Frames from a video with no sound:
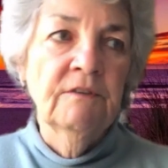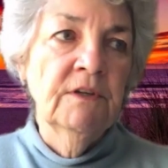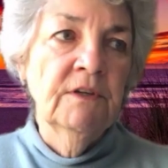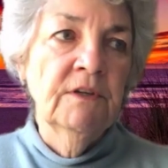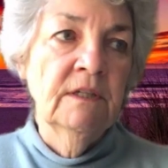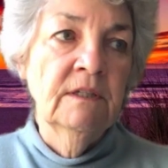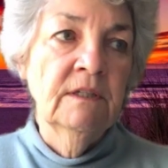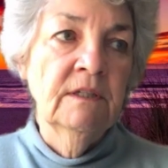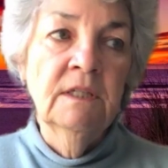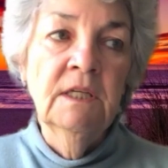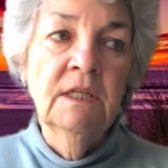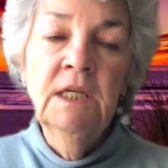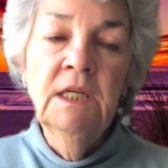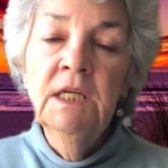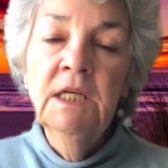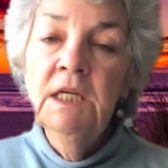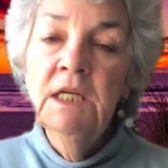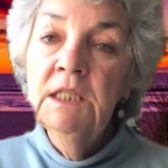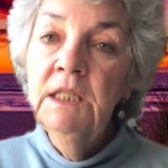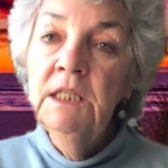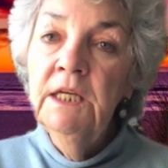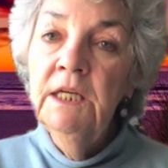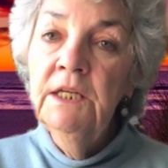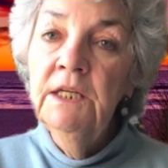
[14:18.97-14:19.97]
And
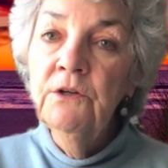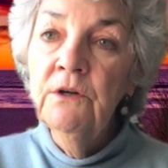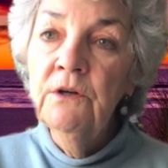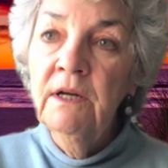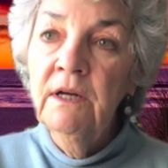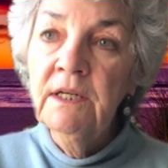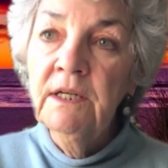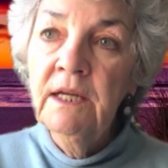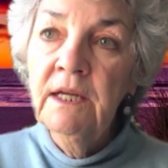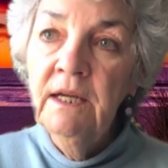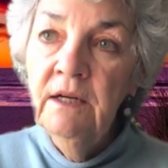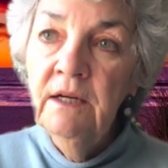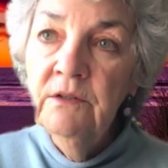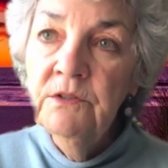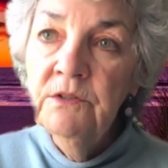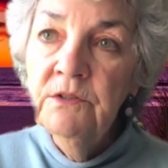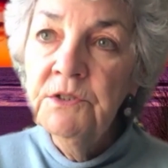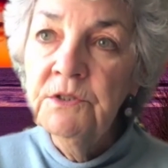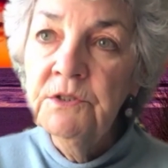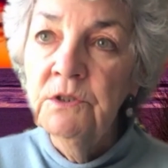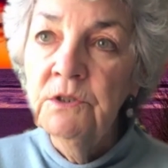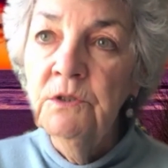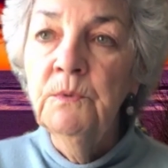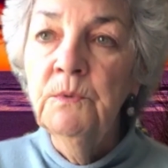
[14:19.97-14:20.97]
later on
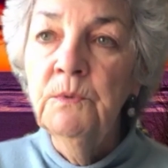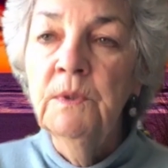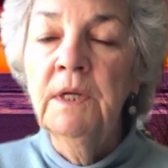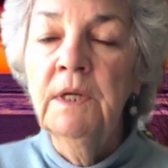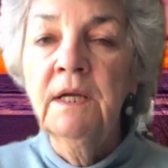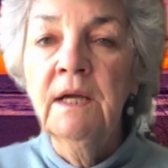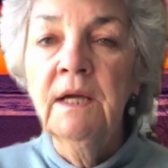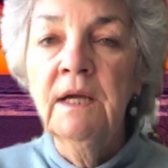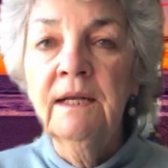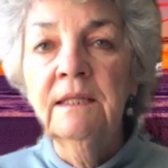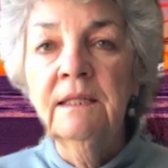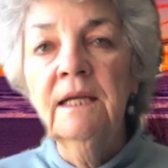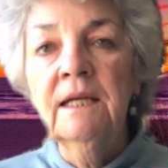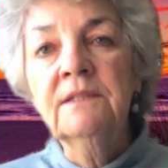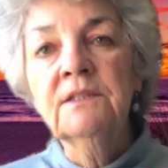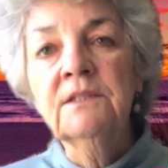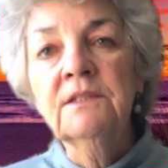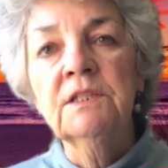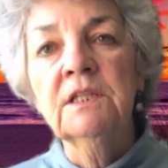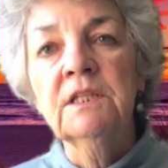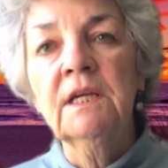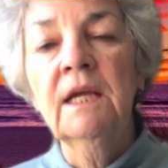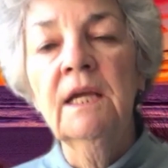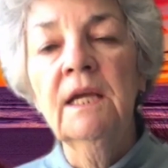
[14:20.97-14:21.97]
council, when I got
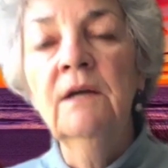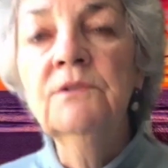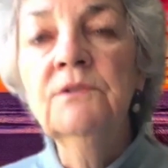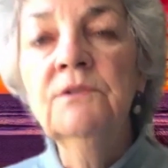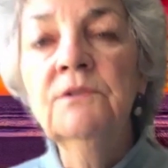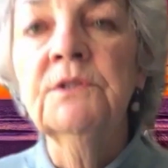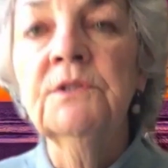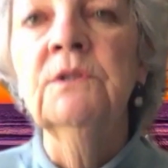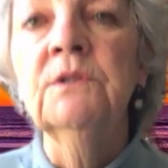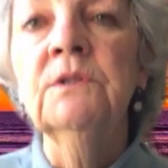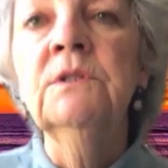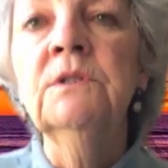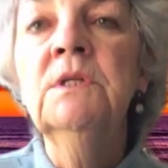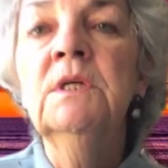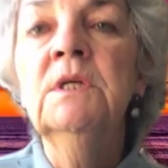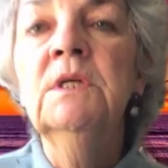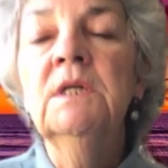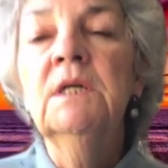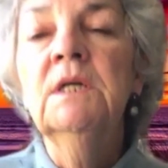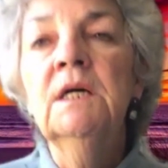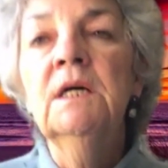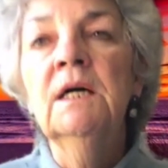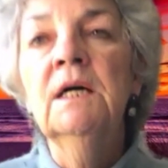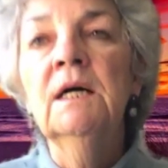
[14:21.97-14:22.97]
elected to council,
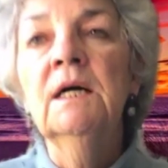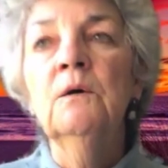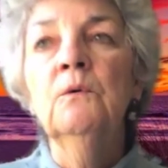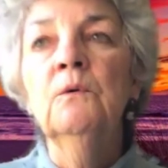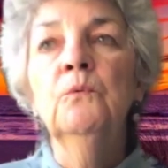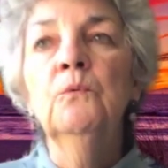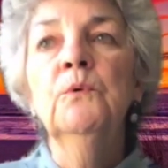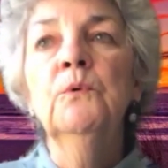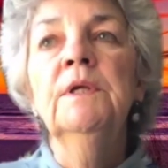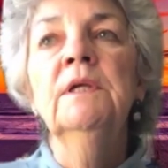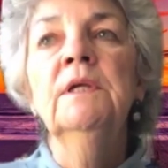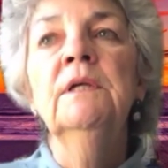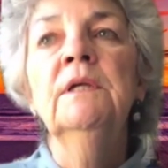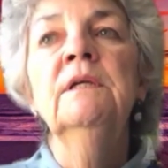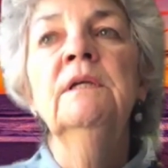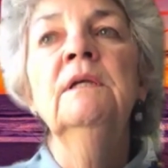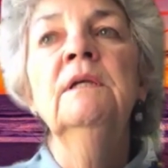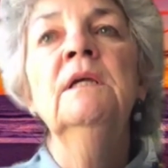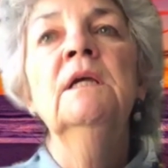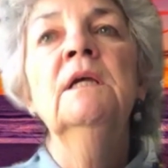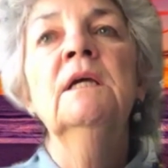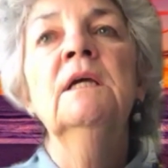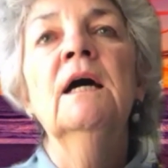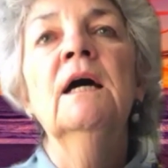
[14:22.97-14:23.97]

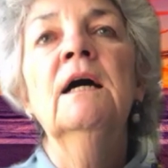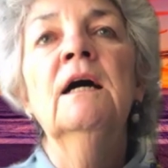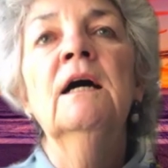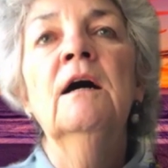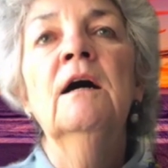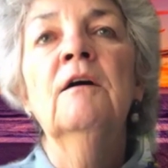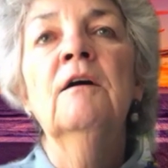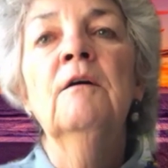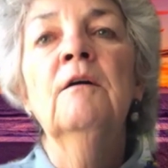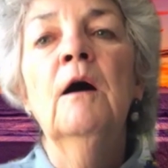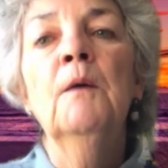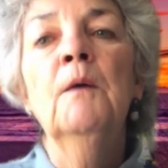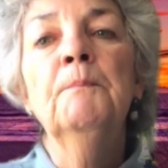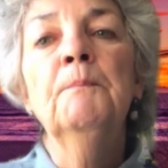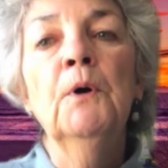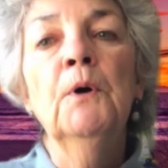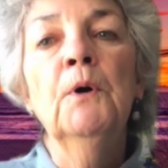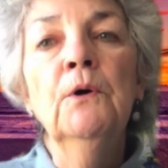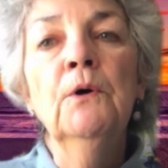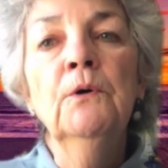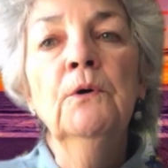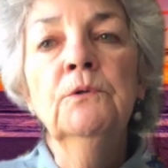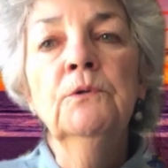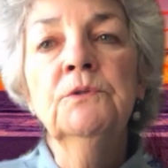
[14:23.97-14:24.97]
we
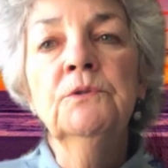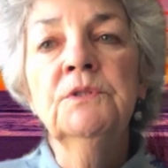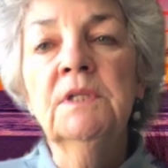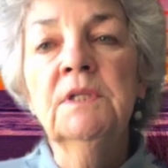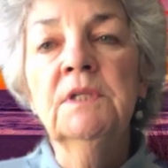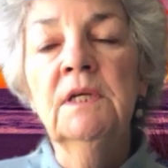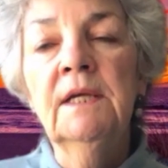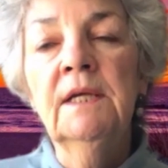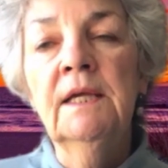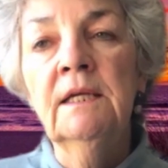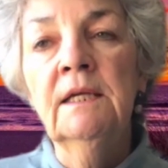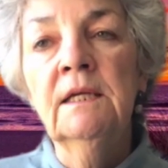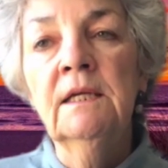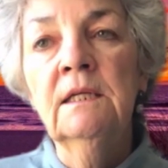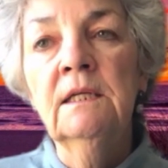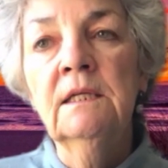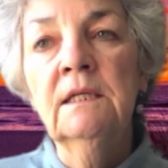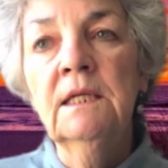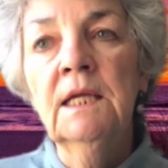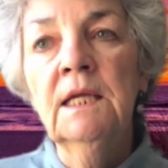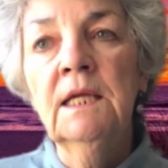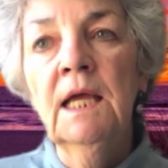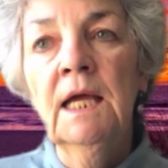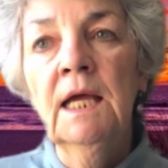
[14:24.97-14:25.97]
opposed
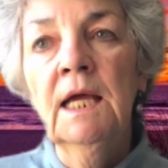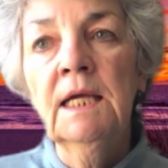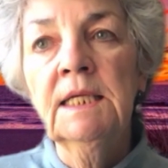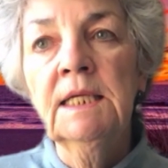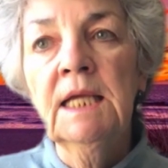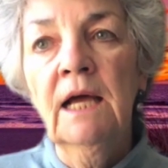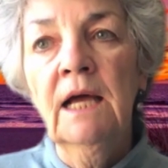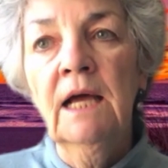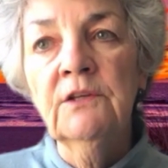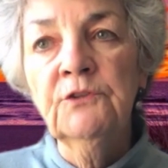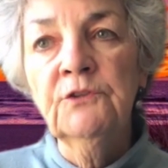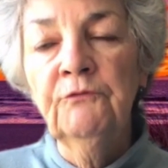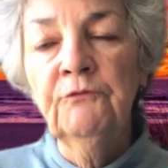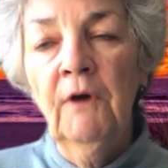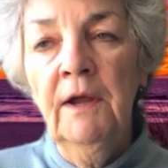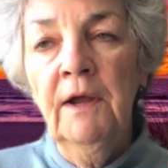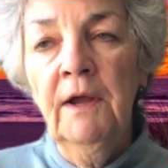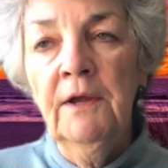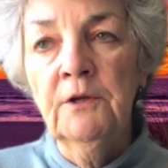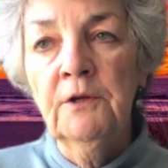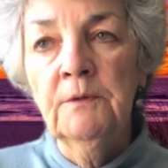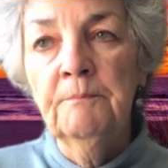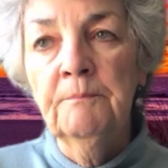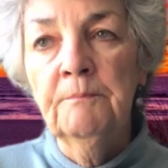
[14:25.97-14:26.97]
a
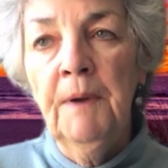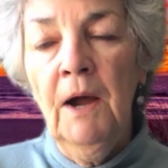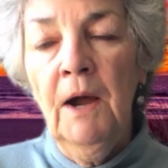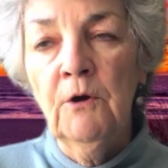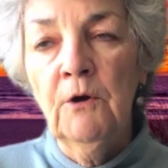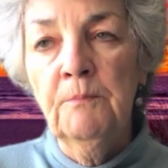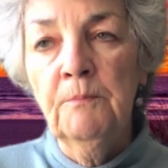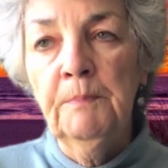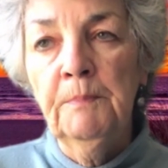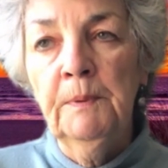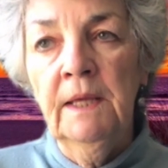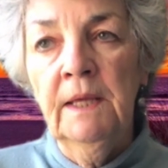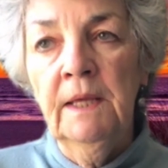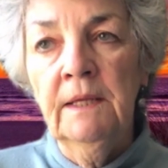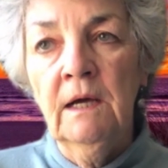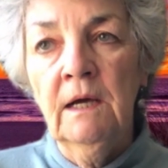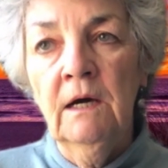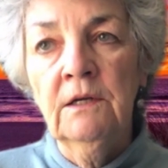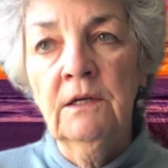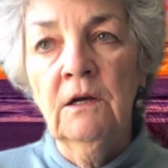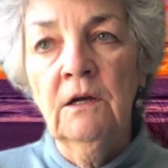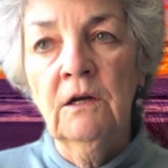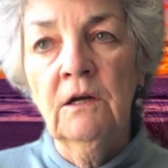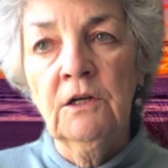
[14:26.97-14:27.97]
gas-fired power plant
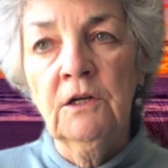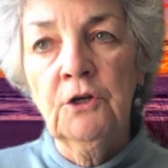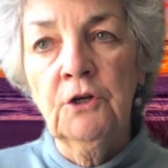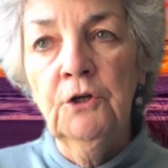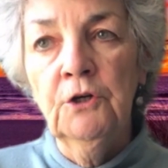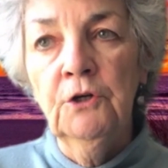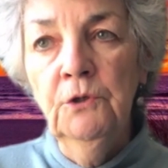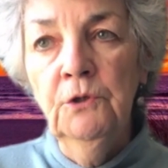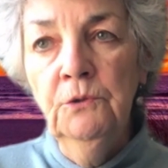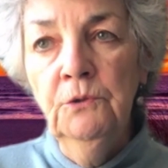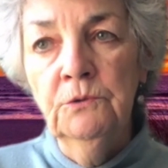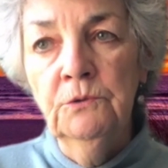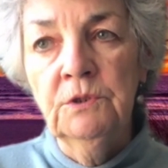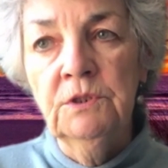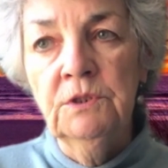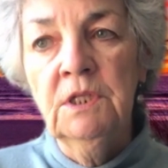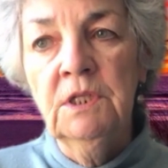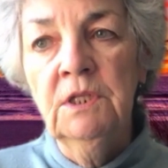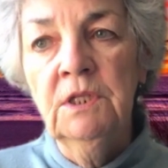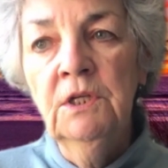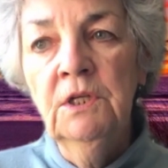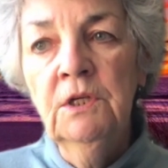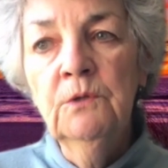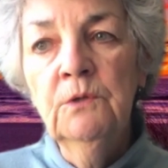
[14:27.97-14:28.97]
on our
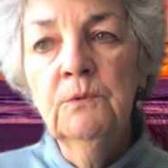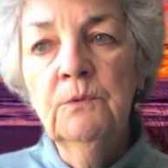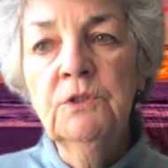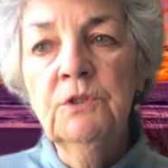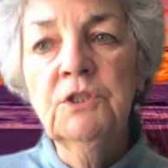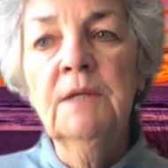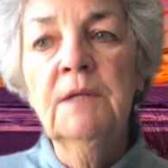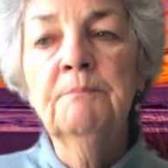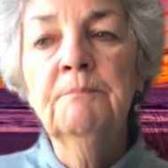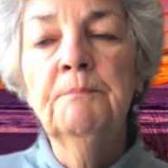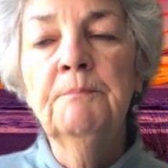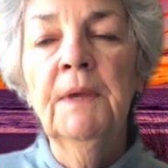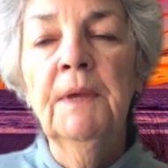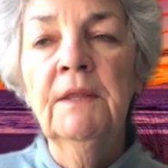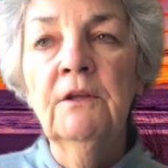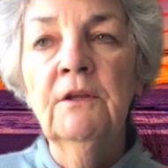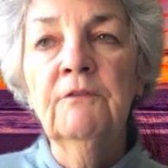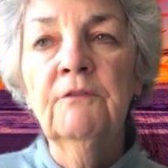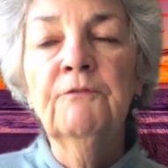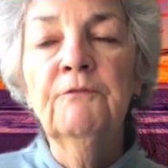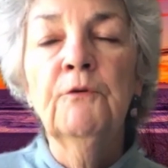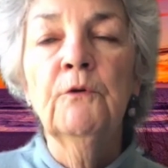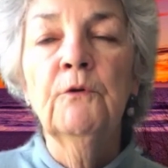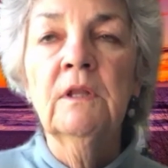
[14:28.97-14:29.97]
coast, which had been
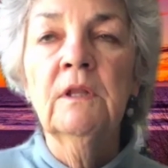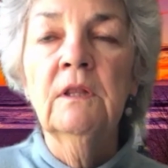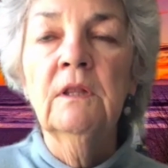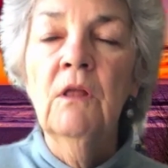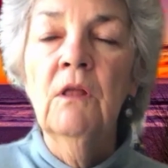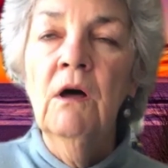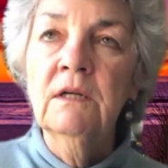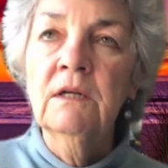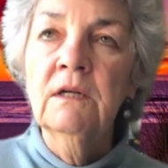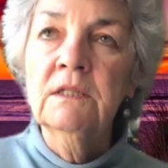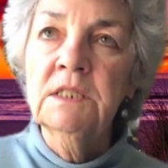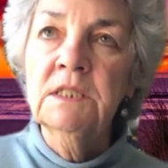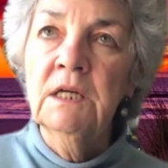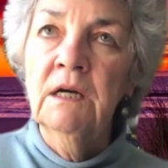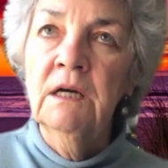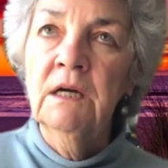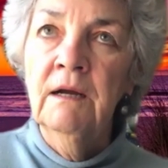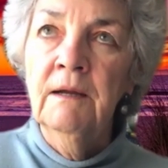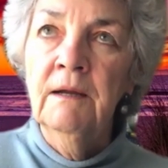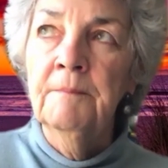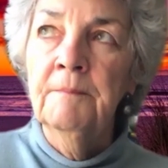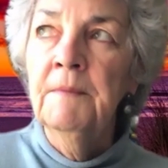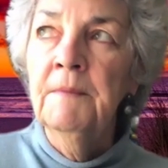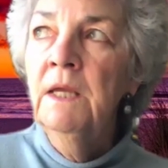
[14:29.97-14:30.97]
there for a long
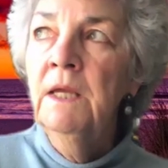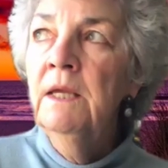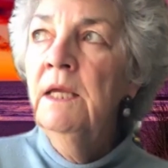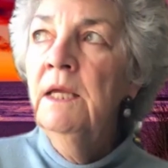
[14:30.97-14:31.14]
time.